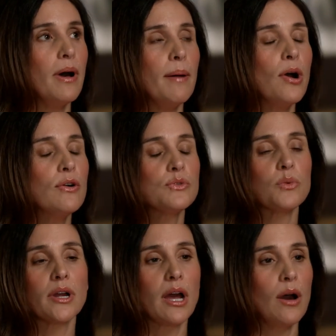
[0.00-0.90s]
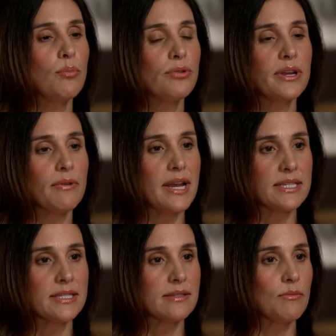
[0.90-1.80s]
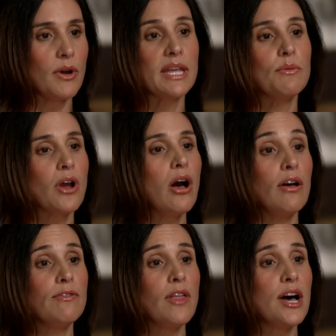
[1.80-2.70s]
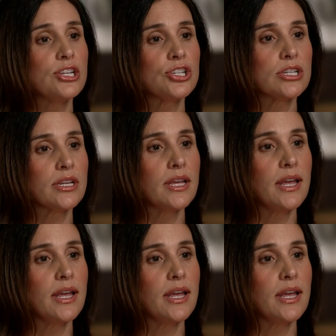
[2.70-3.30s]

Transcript: a post-workout pre-race, what he would call flush.